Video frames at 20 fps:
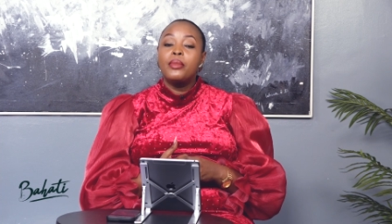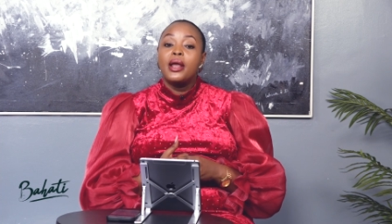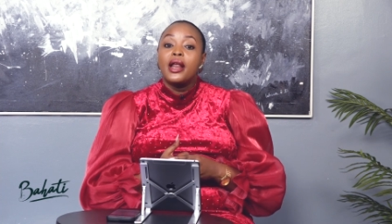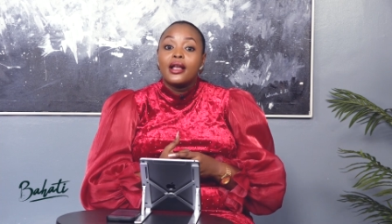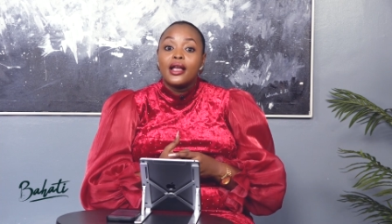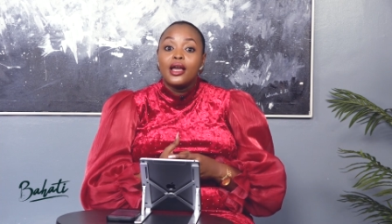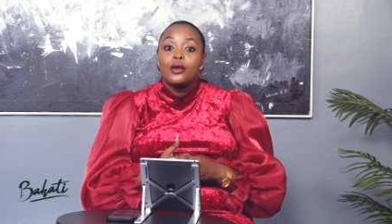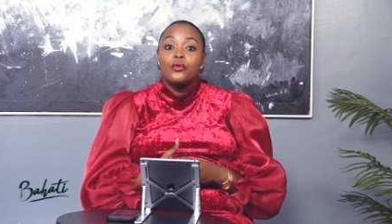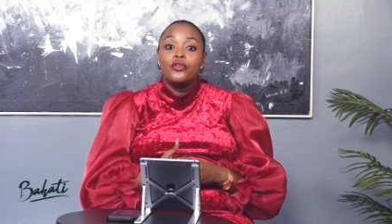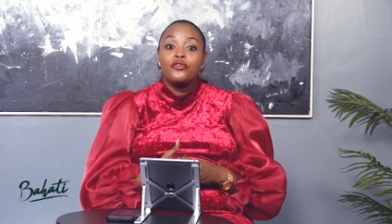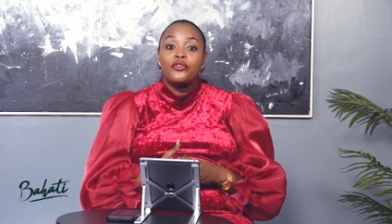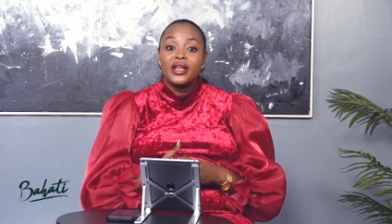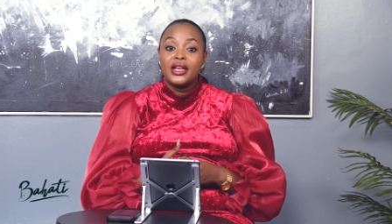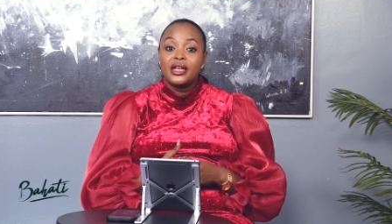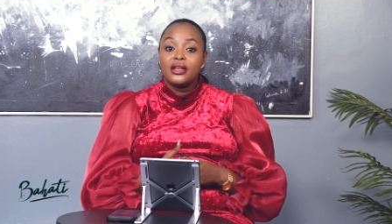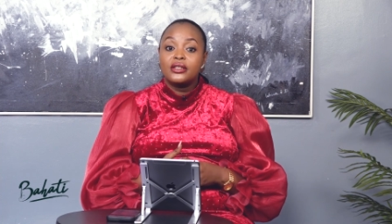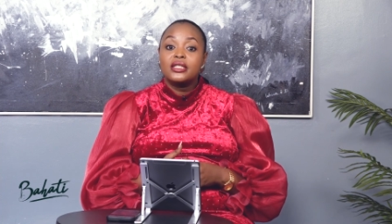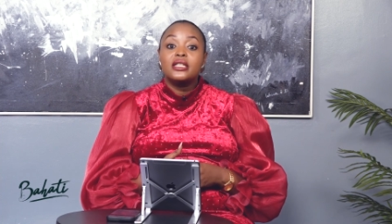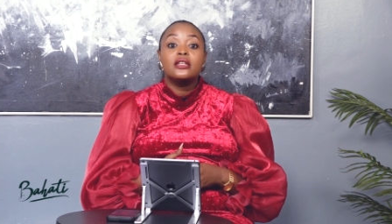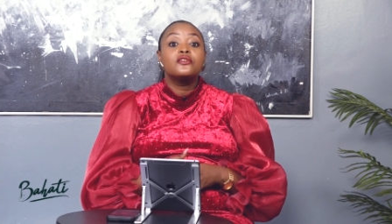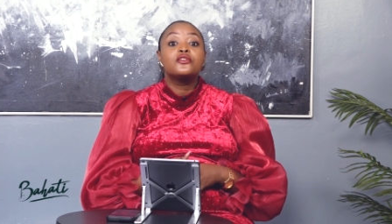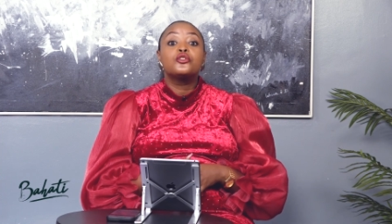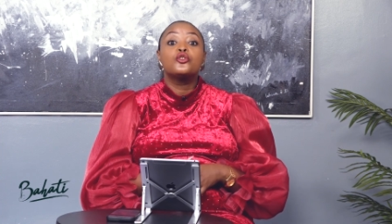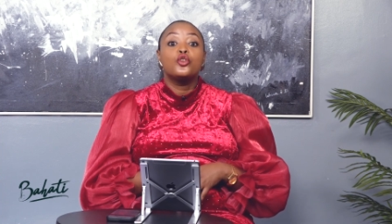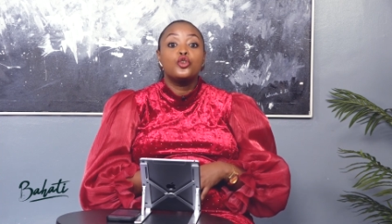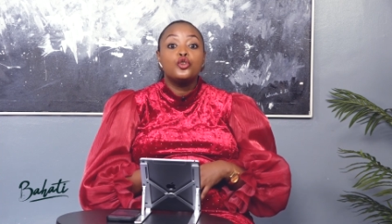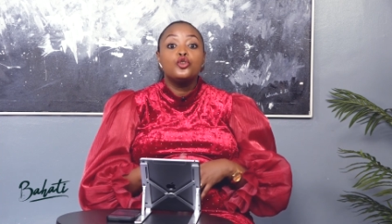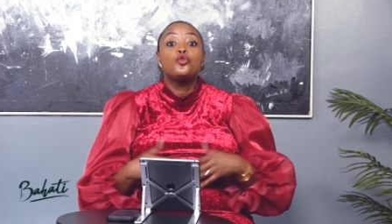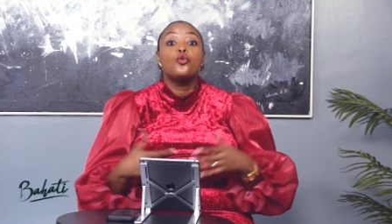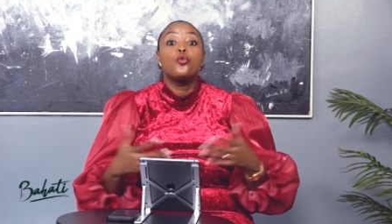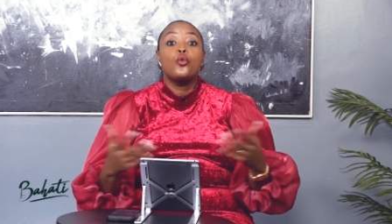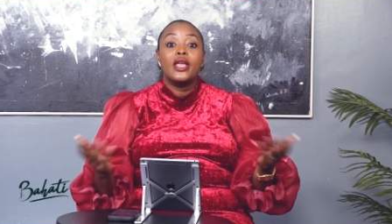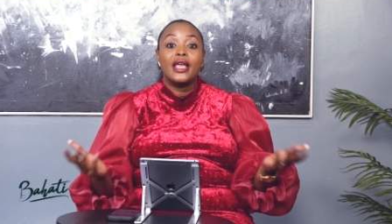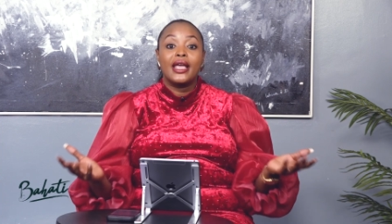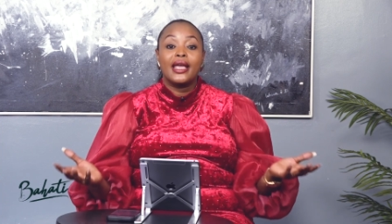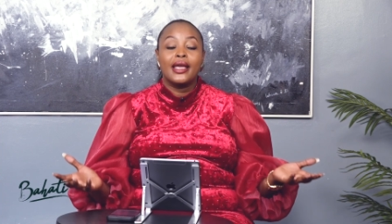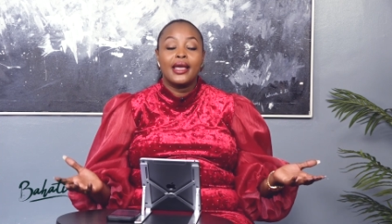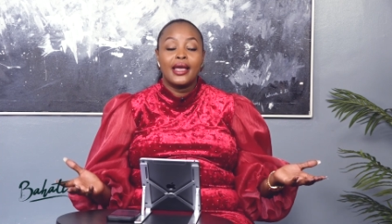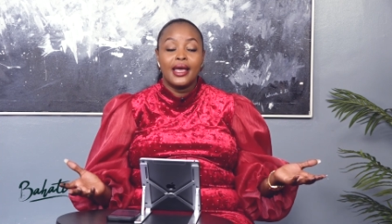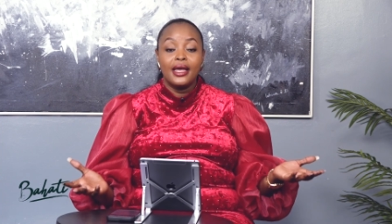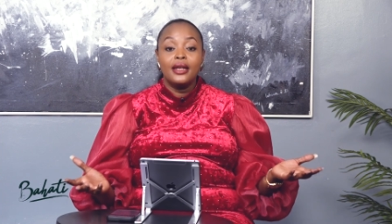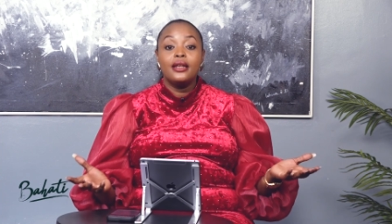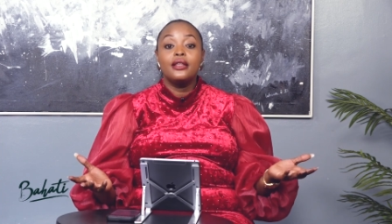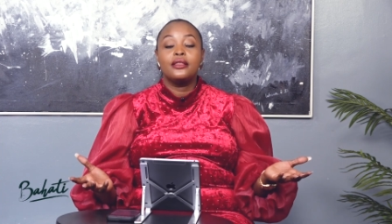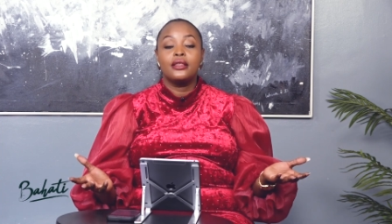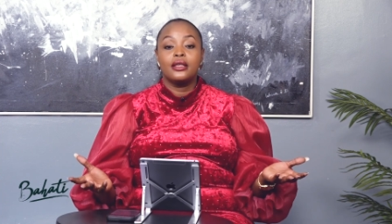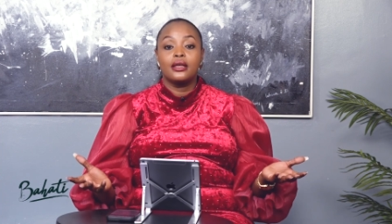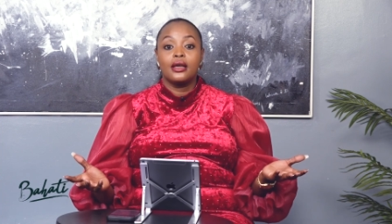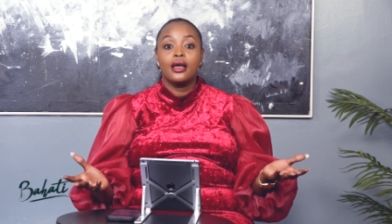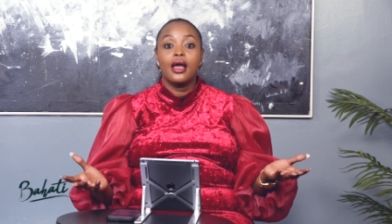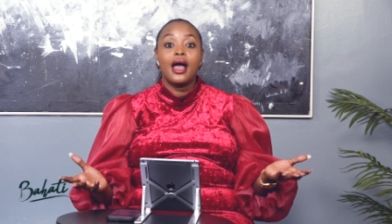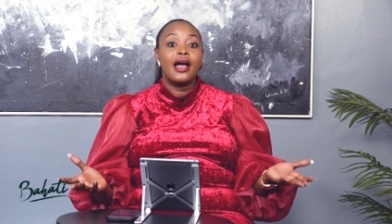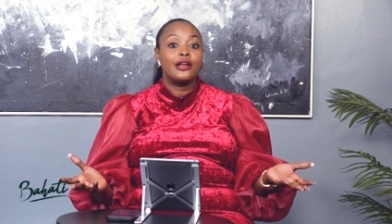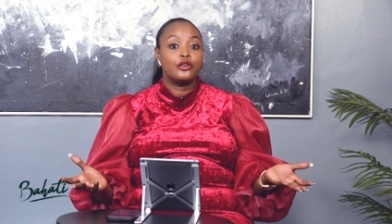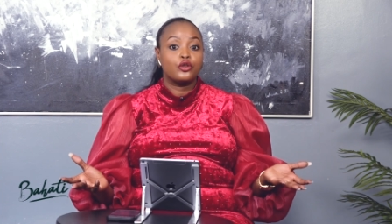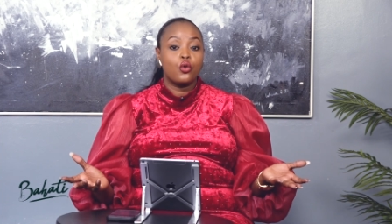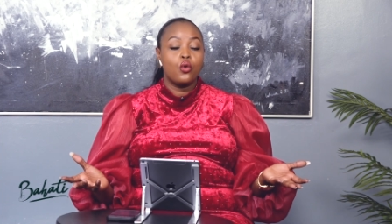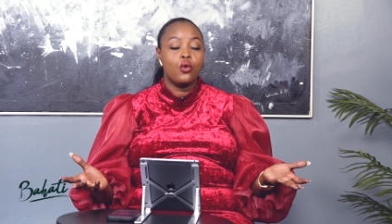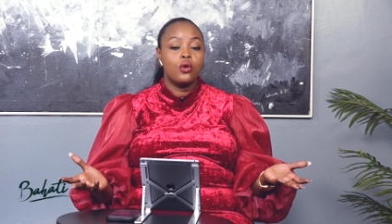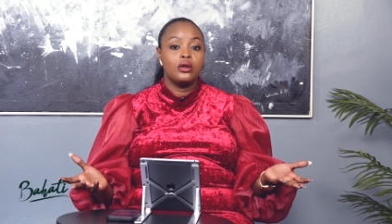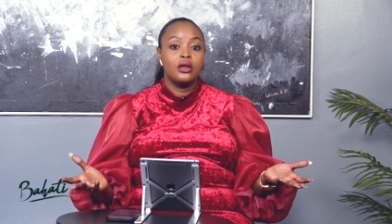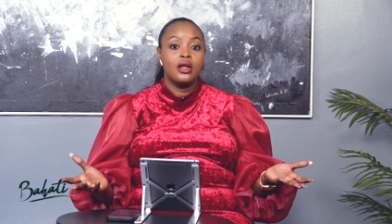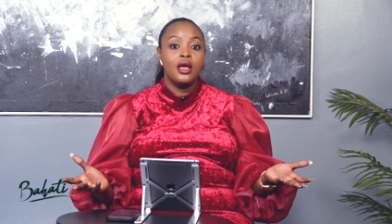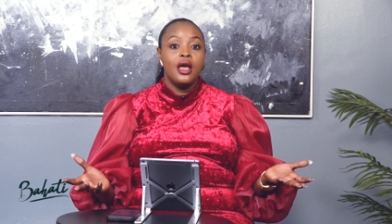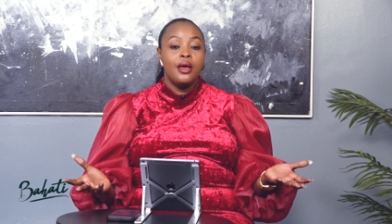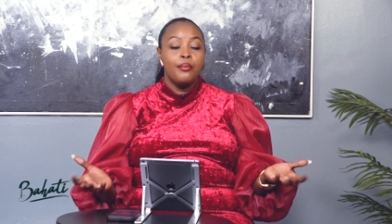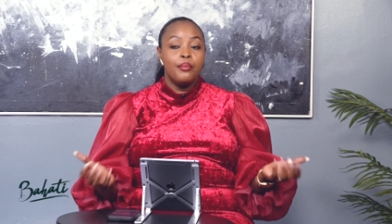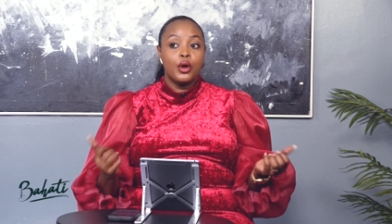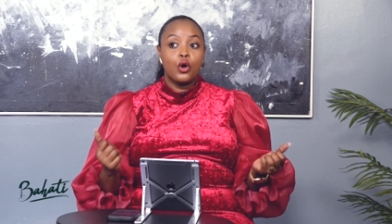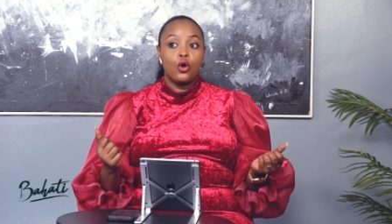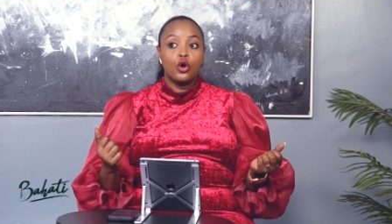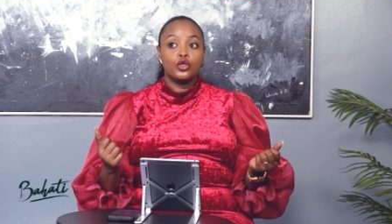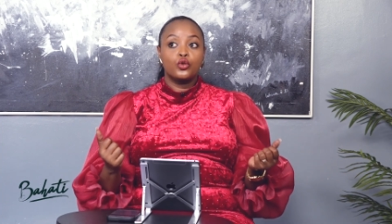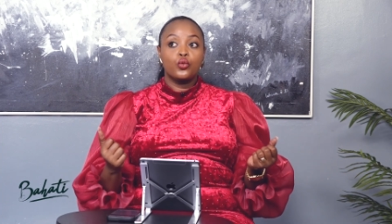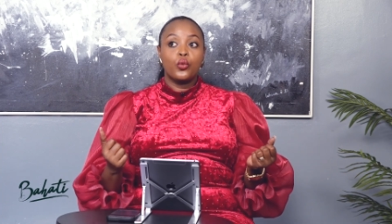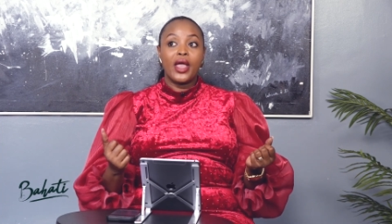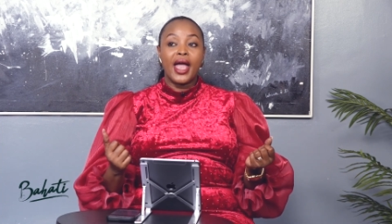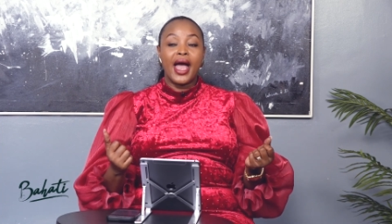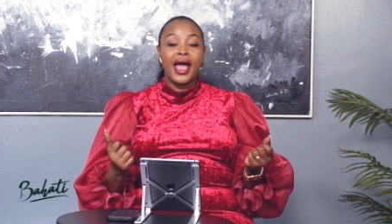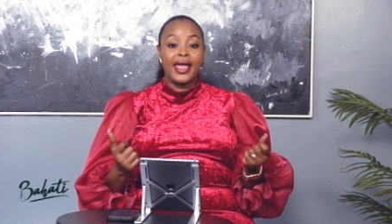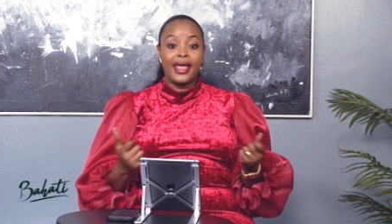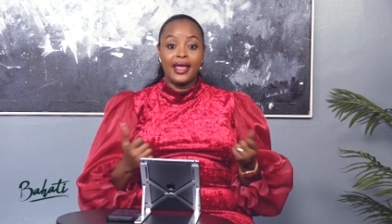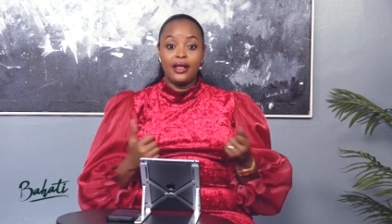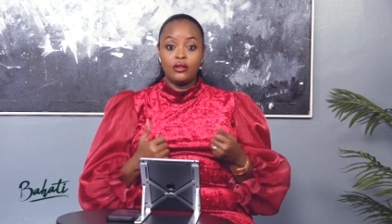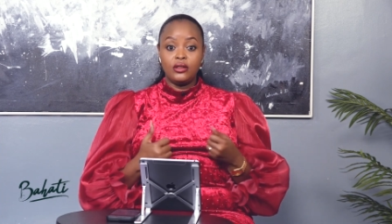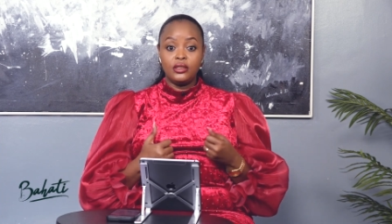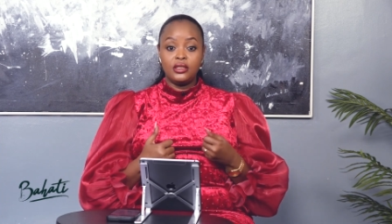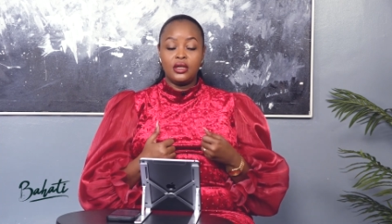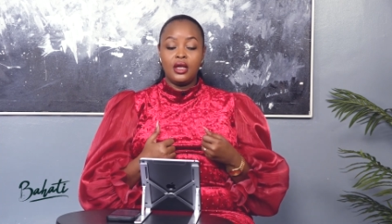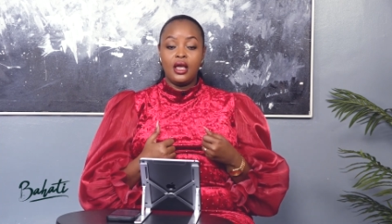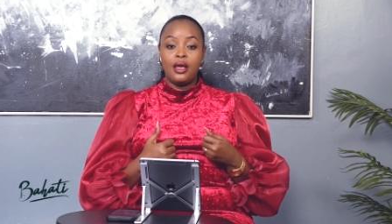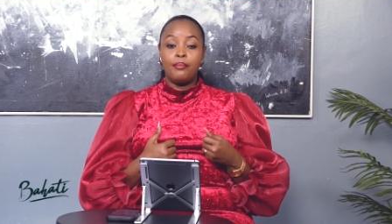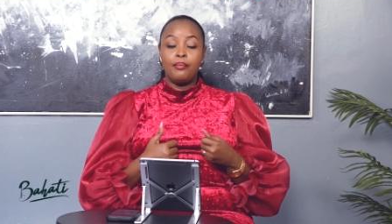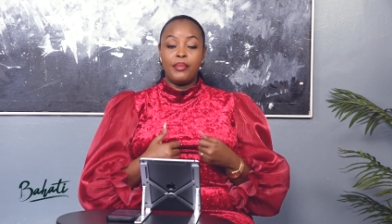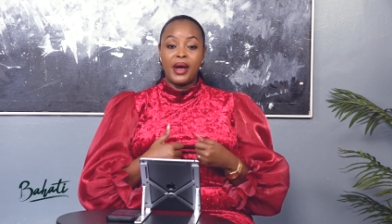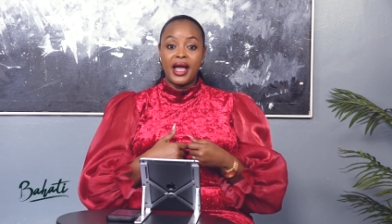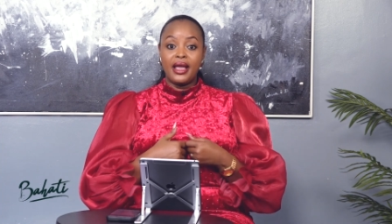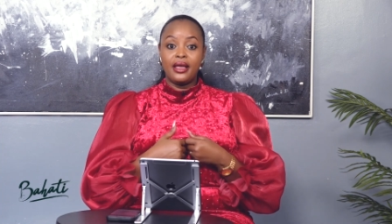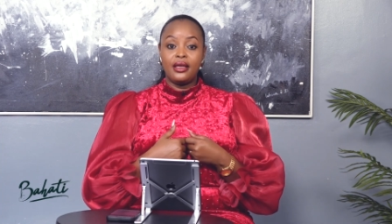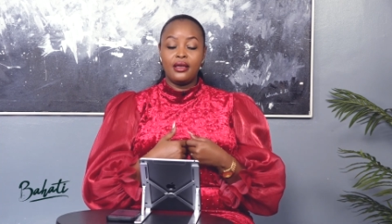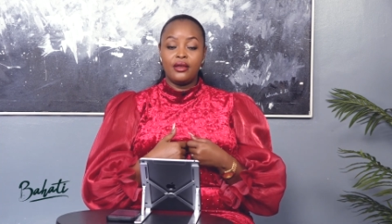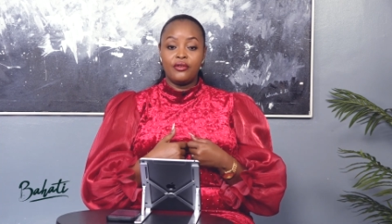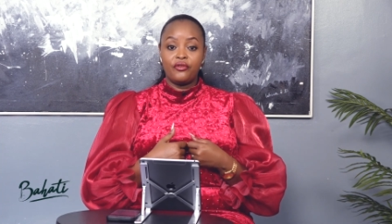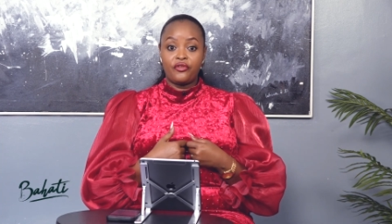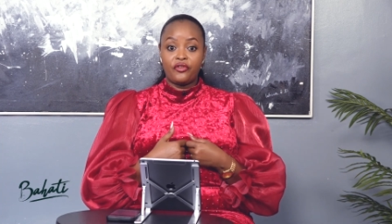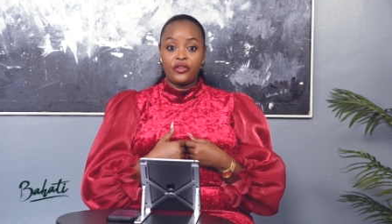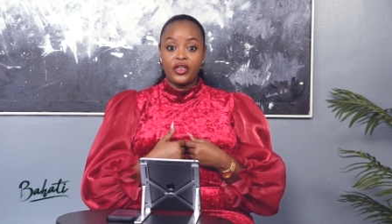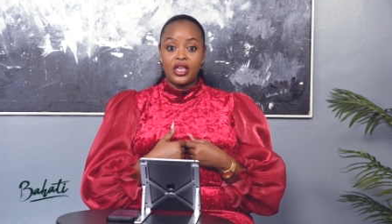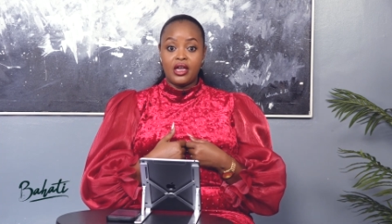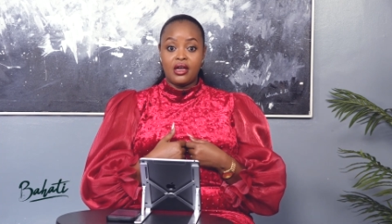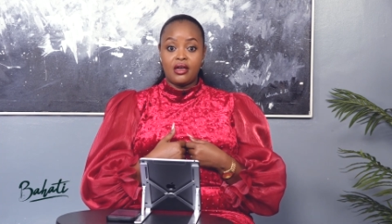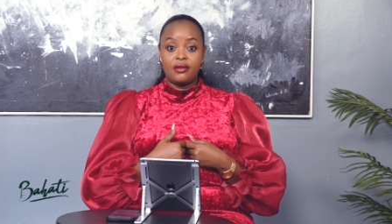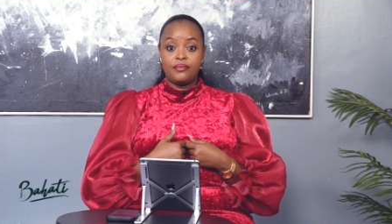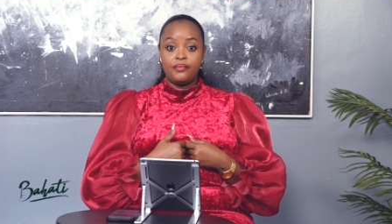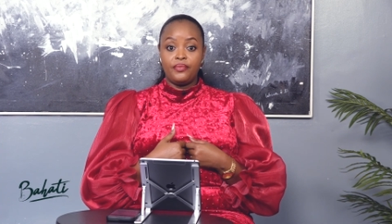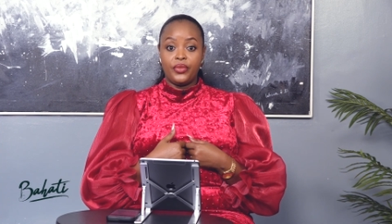But again, we find ourselves not doing anything at all because we are held by fear.